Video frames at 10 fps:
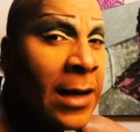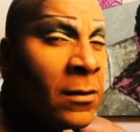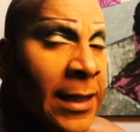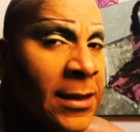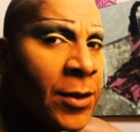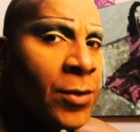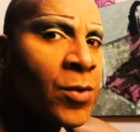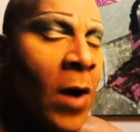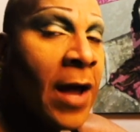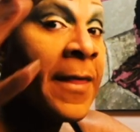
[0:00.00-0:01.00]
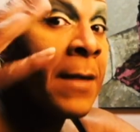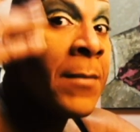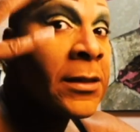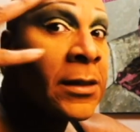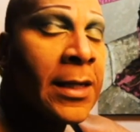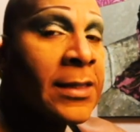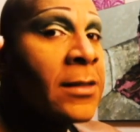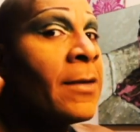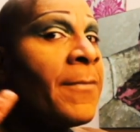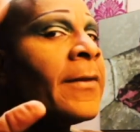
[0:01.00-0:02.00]
I don't like to use white that much unless
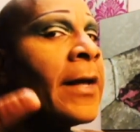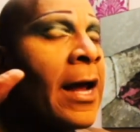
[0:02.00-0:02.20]
it's something that